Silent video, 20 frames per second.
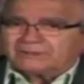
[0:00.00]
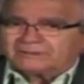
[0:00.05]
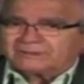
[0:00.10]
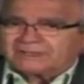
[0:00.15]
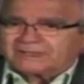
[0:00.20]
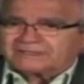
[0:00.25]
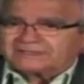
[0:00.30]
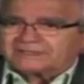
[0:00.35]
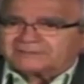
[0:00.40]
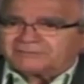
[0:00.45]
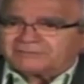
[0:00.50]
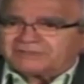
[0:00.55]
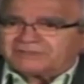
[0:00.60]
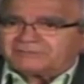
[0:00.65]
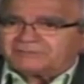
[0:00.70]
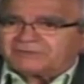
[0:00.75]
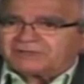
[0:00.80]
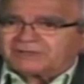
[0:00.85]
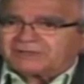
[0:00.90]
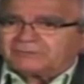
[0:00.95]
get to
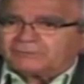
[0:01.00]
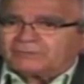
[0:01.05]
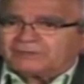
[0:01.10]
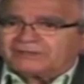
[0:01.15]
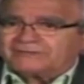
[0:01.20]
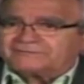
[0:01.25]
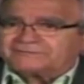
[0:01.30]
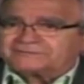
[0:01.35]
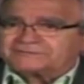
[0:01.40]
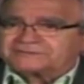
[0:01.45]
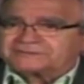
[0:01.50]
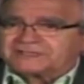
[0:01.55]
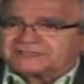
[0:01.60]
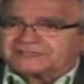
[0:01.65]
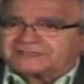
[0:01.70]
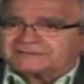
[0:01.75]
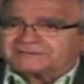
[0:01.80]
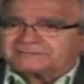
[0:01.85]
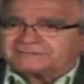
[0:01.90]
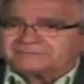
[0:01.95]
meet my wife's
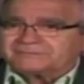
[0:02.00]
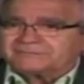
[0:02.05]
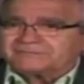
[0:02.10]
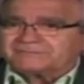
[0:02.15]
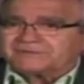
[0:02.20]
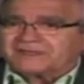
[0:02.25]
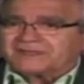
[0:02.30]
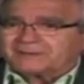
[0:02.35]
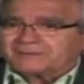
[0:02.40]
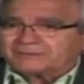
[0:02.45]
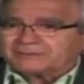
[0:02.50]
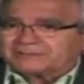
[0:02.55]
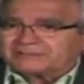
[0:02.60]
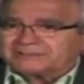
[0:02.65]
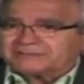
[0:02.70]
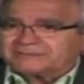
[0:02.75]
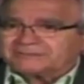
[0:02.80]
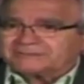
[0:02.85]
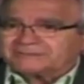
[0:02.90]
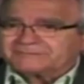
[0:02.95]

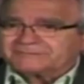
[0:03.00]
family.